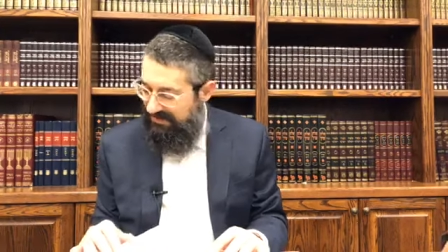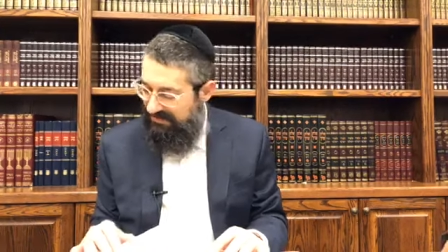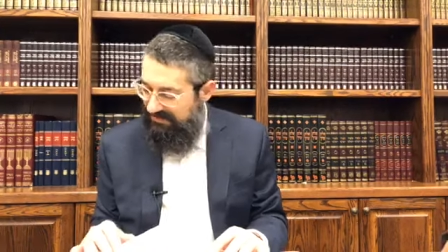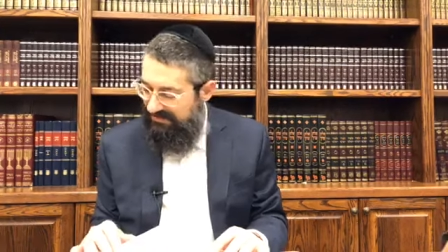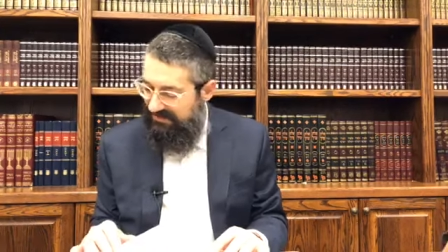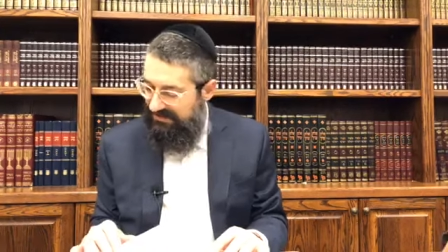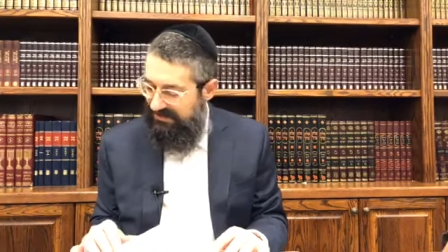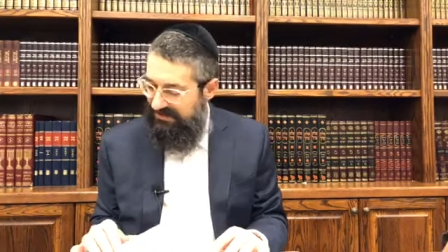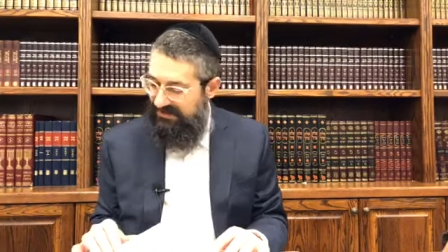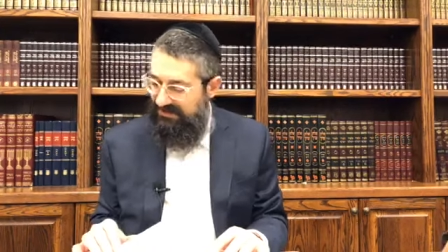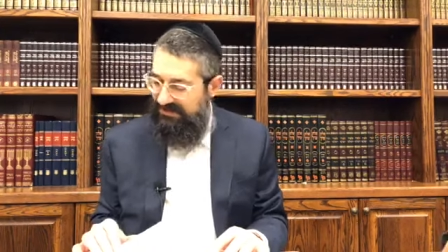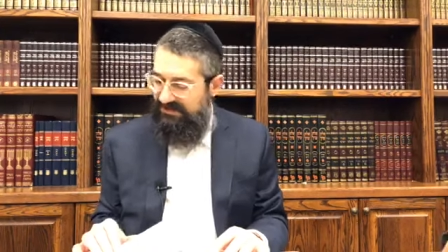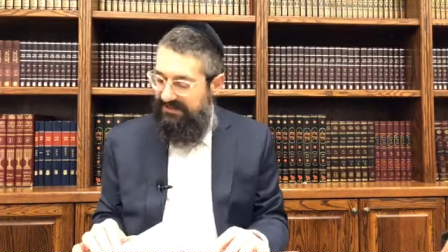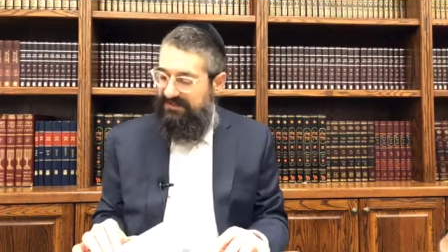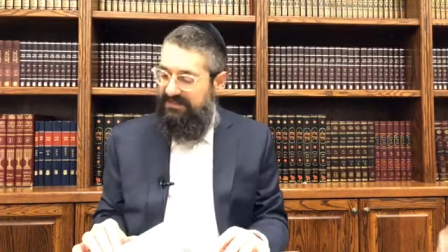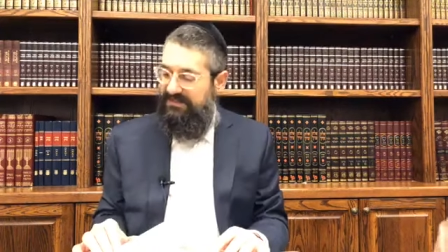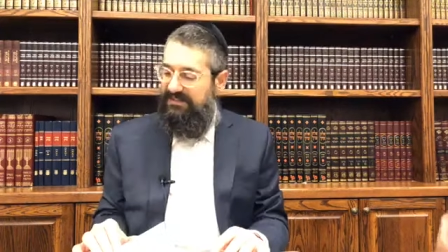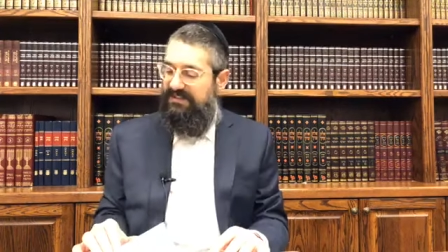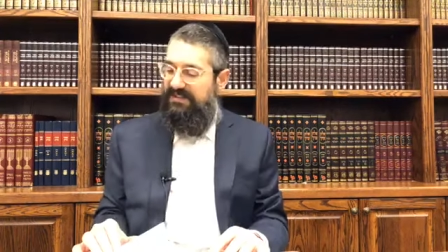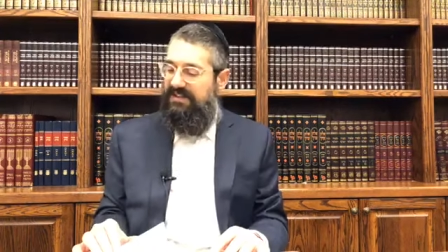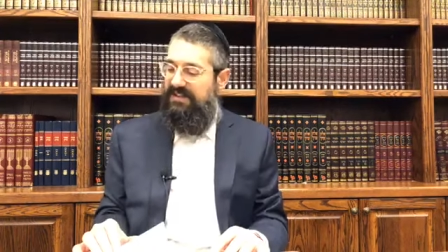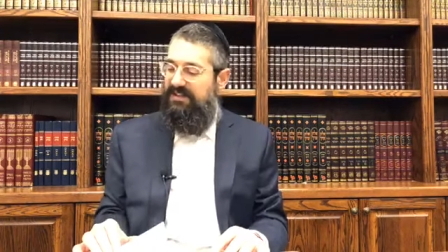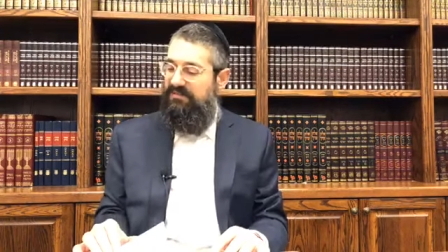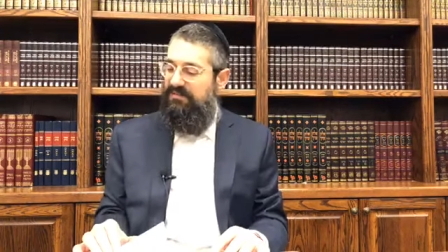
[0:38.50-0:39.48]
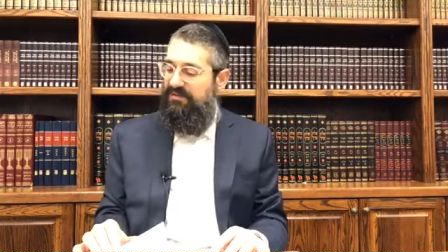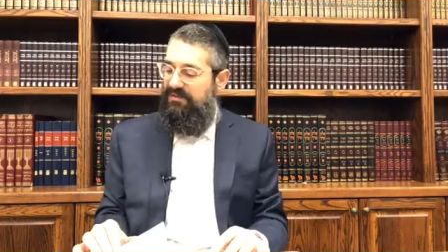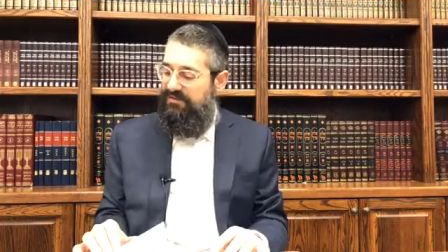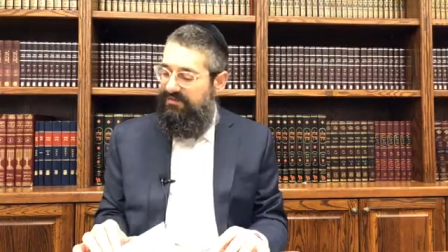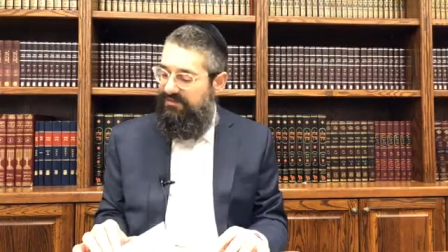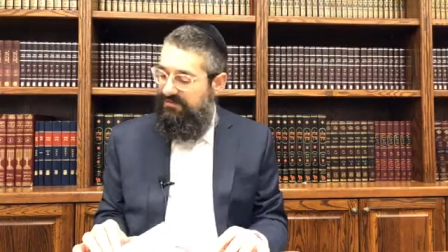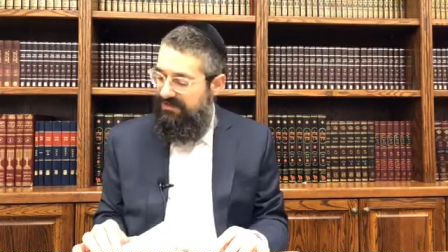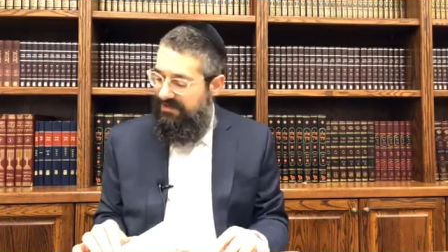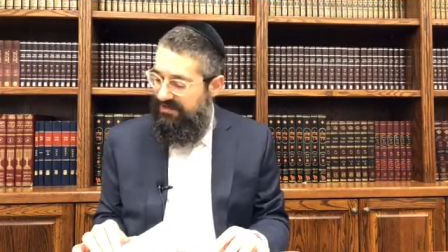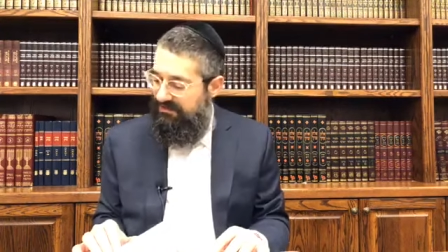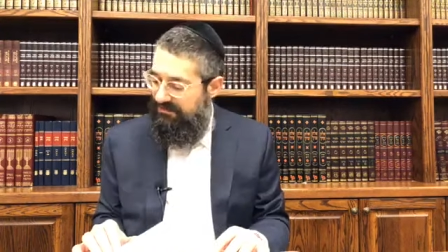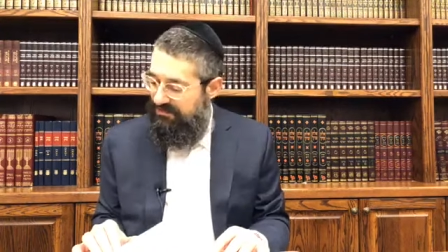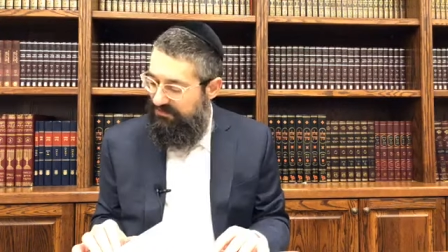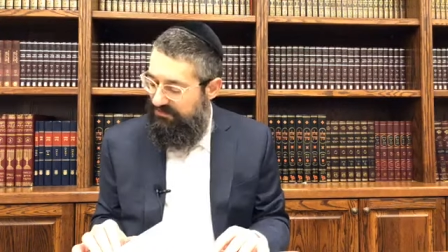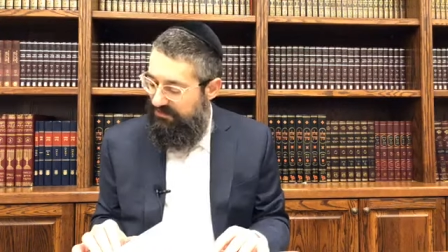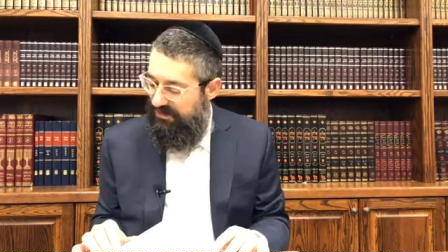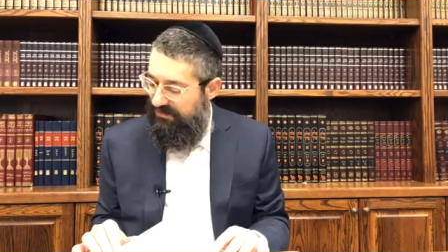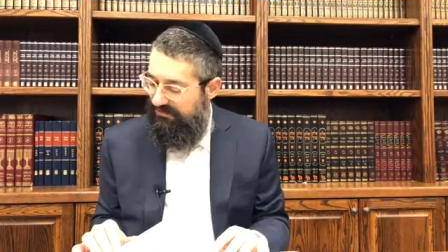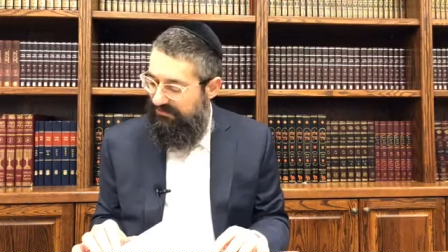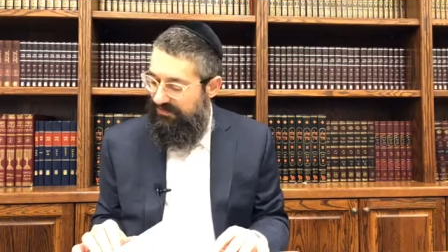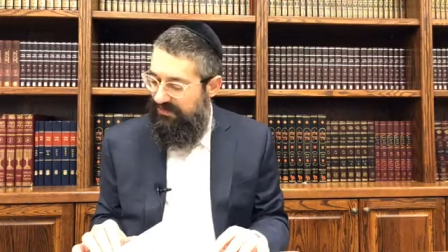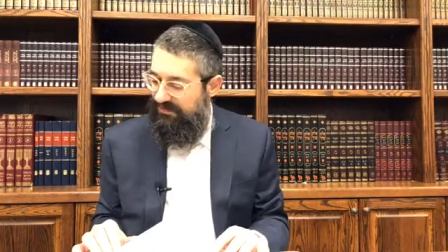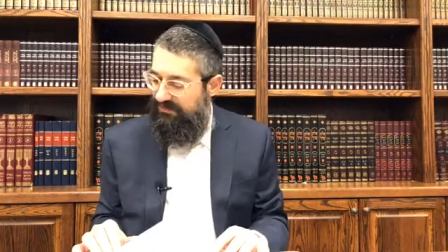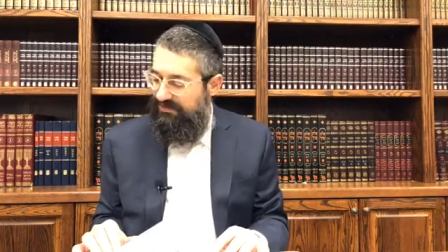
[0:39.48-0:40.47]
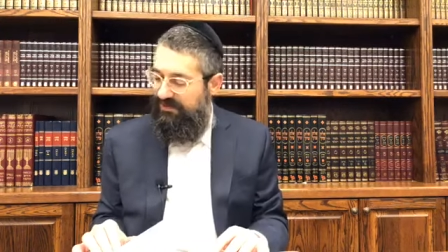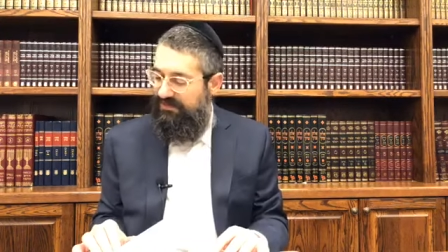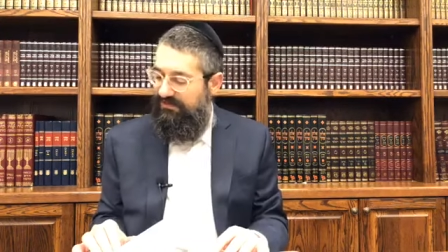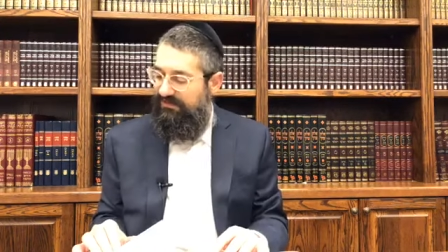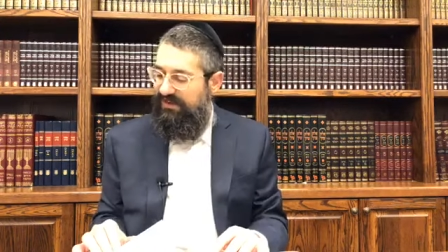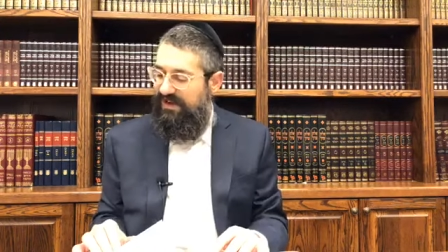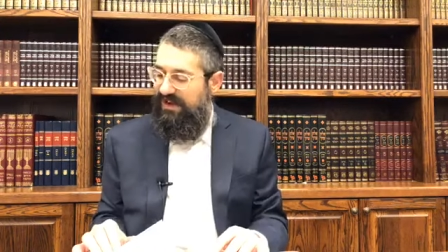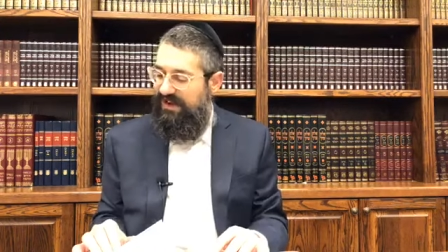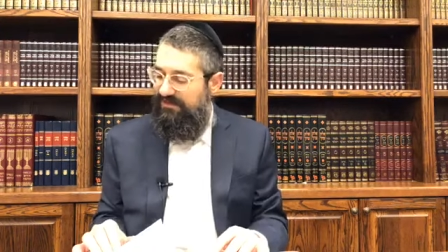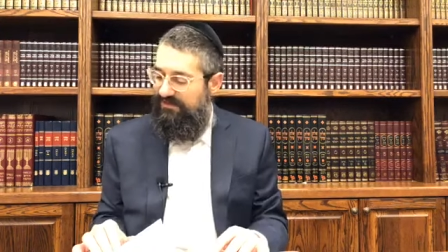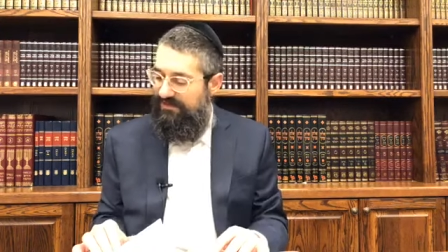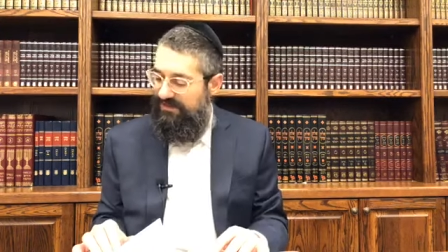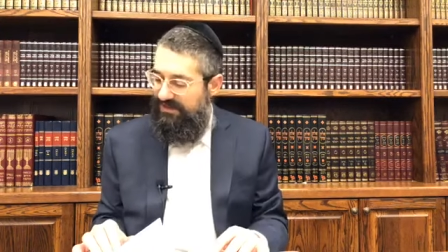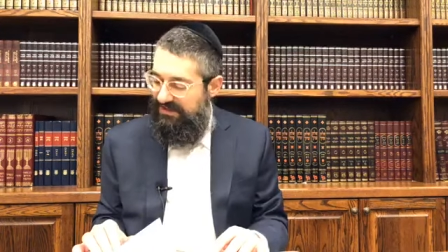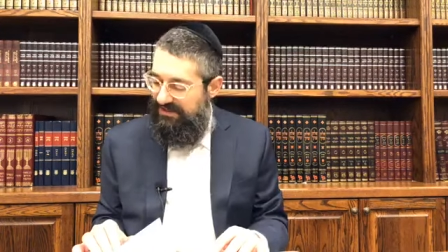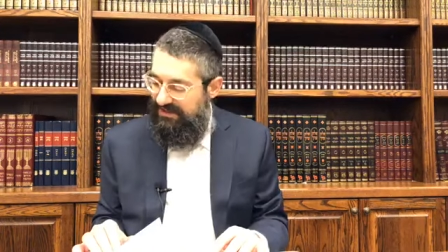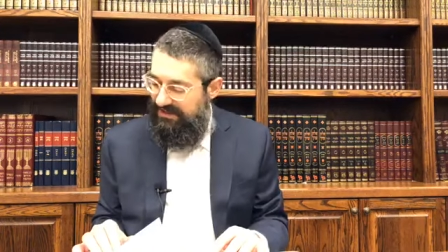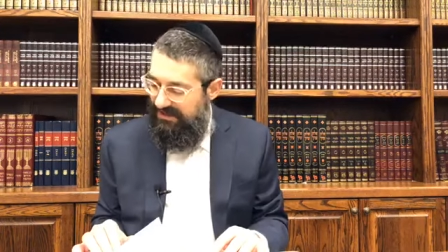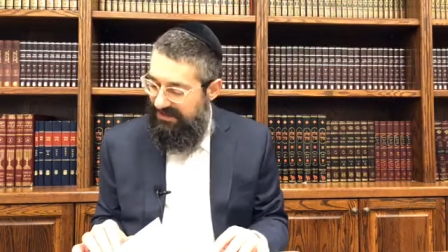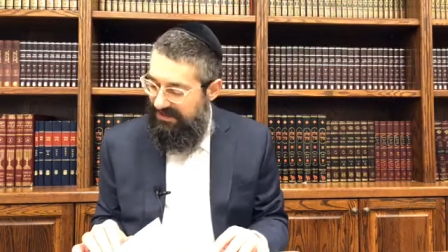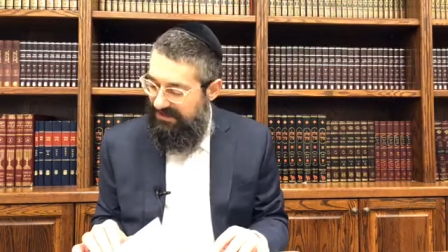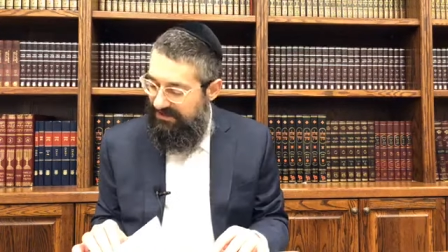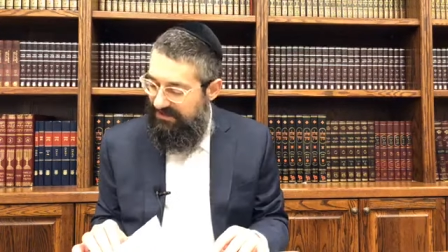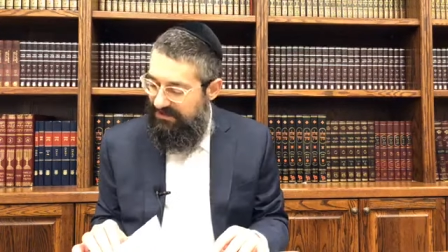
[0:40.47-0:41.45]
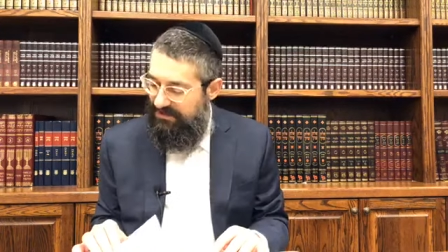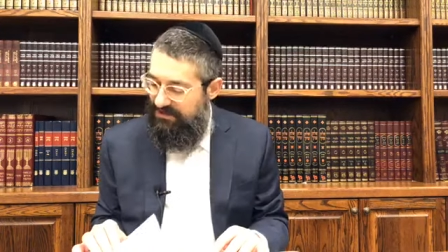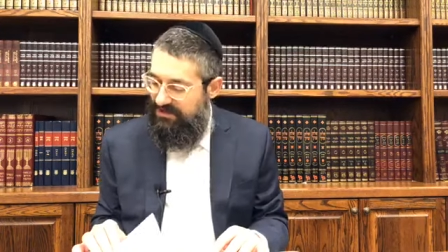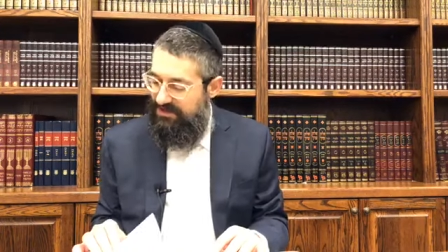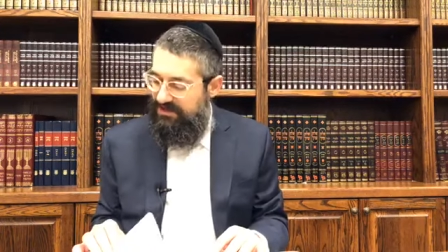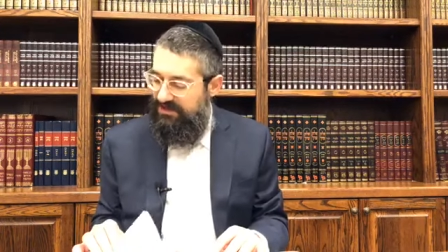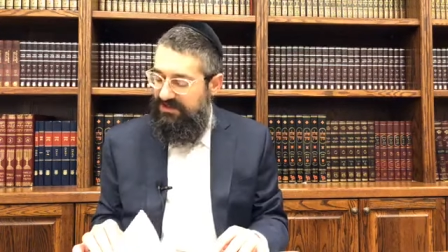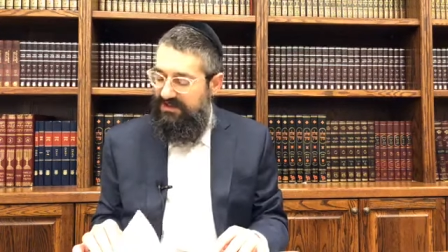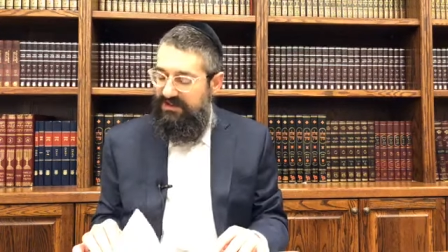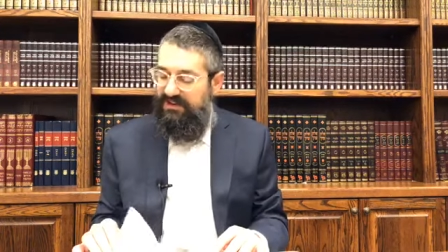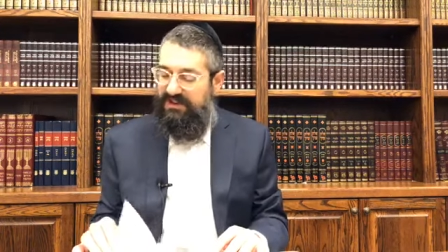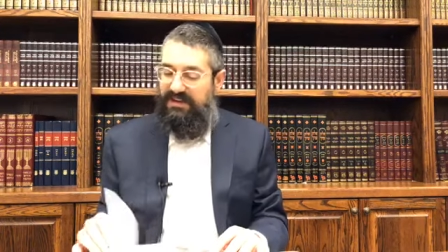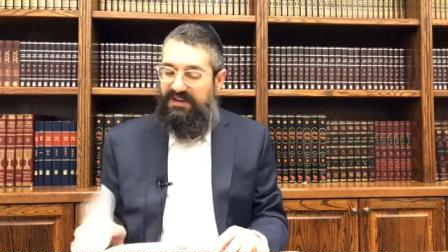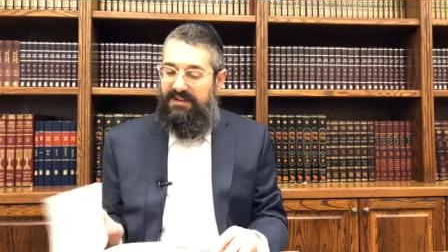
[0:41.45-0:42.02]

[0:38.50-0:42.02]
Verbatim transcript: in the Hebrew, was 155 in the English.